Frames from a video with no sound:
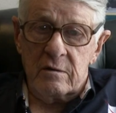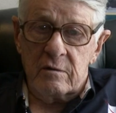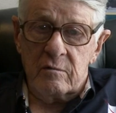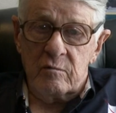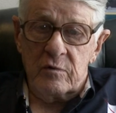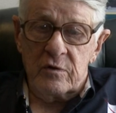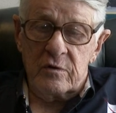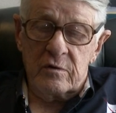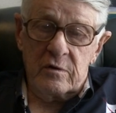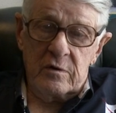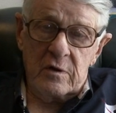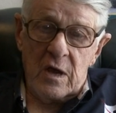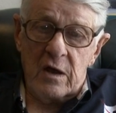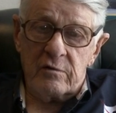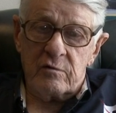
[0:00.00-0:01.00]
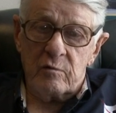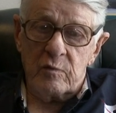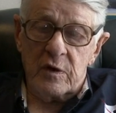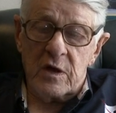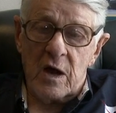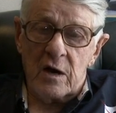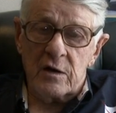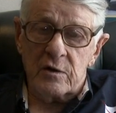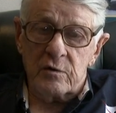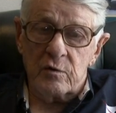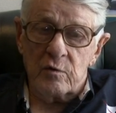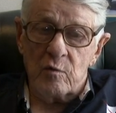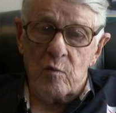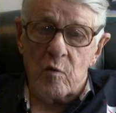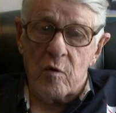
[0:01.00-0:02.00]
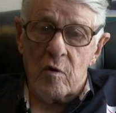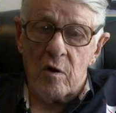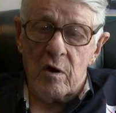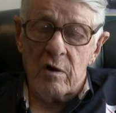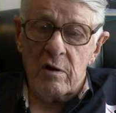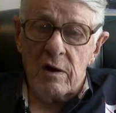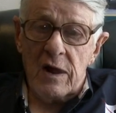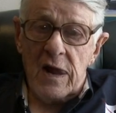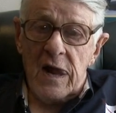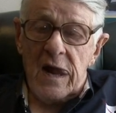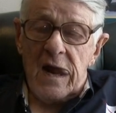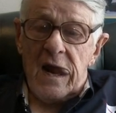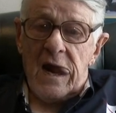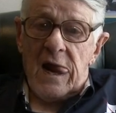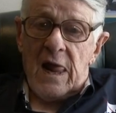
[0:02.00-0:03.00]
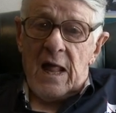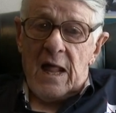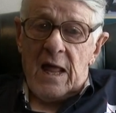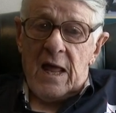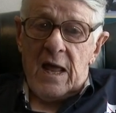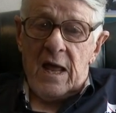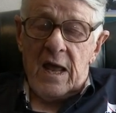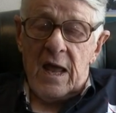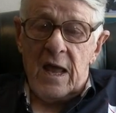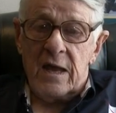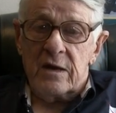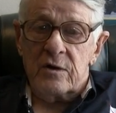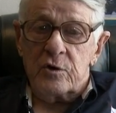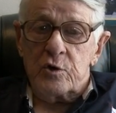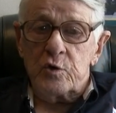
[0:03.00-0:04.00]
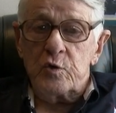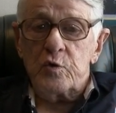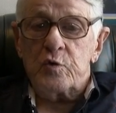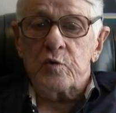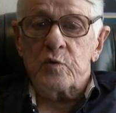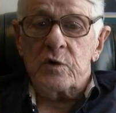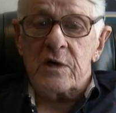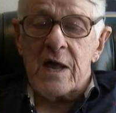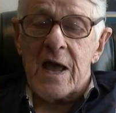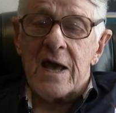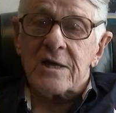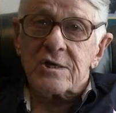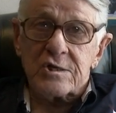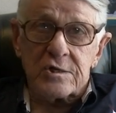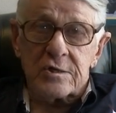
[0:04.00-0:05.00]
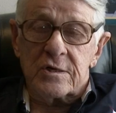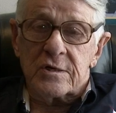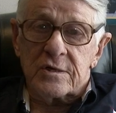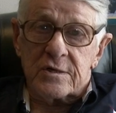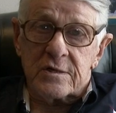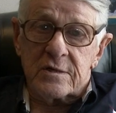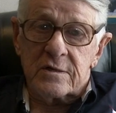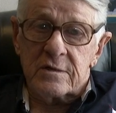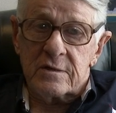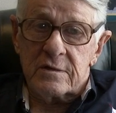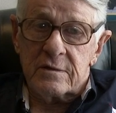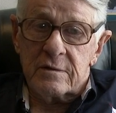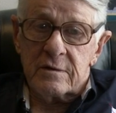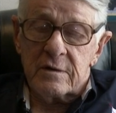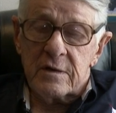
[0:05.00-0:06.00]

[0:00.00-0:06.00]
uh, with the after we got into the war, and due to an accident,